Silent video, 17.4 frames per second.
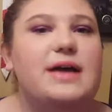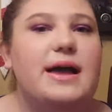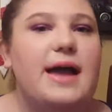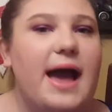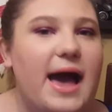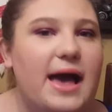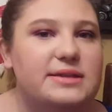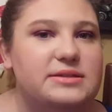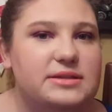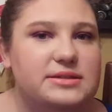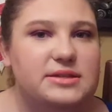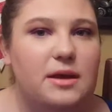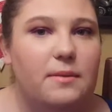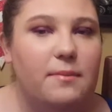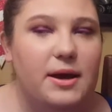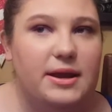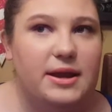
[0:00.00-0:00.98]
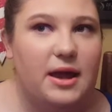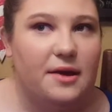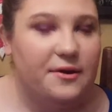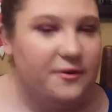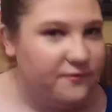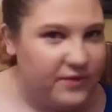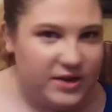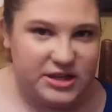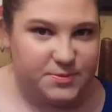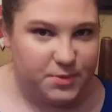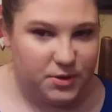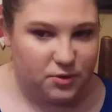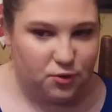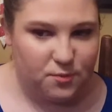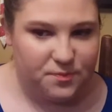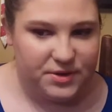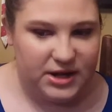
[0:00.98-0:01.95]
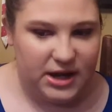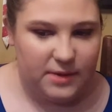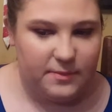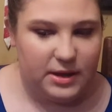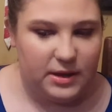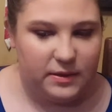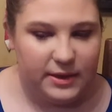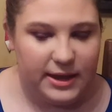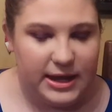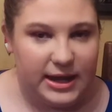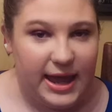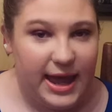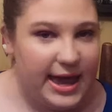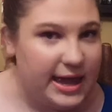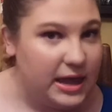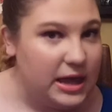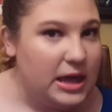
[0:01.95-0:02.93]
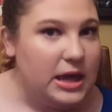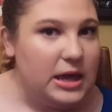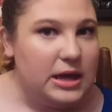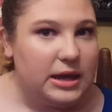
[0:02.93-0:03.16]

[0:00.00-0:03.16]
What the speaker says: I asked somebody on a Facebook group that I'm in, like, hey,